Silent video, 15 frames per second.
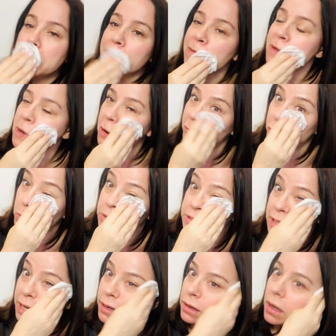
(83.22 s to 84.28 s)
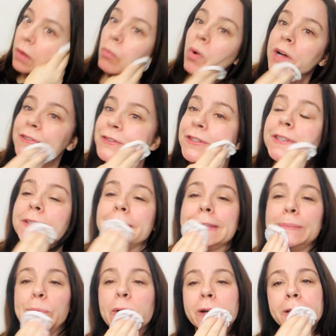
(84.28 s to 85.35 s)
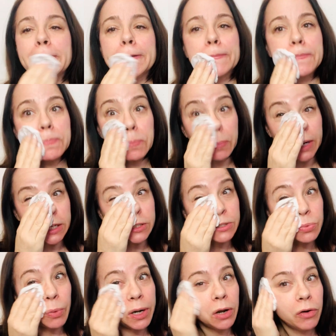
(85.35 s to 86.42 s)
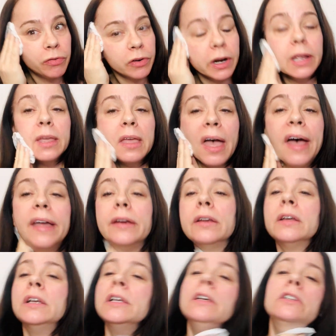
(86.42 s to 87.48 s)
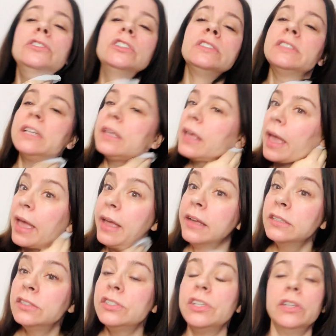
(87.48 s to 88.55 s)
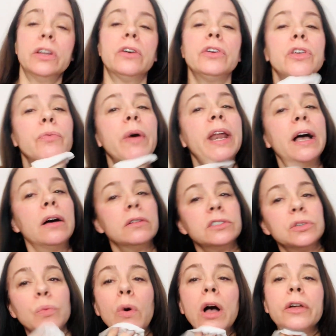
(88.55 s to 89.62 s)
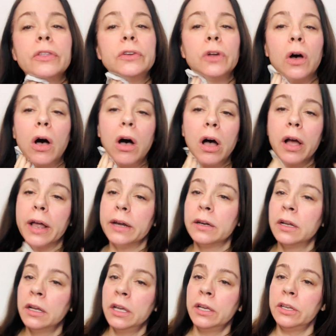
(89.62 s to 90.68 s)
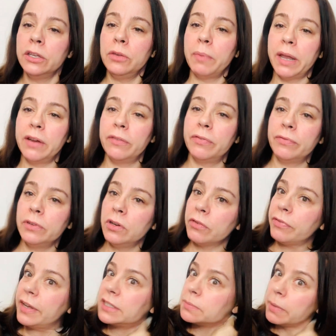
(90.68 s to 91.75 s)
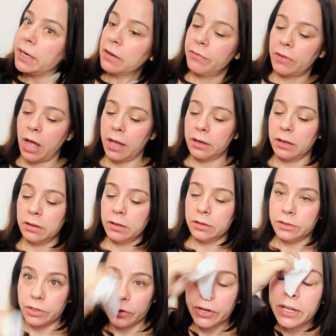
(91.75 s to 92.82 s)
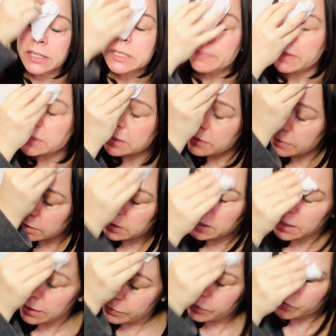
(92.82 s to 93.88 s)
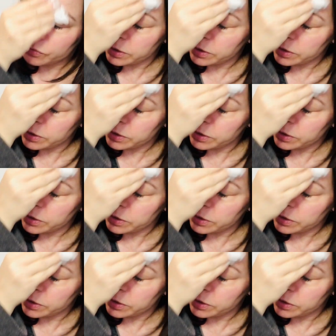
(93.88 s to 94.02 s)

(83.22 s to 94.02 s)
you know, of course I washed it this morning, but I just went over again, just in case, you know, you went out to walk the dog and your face might have gotten a little dirty, especially if you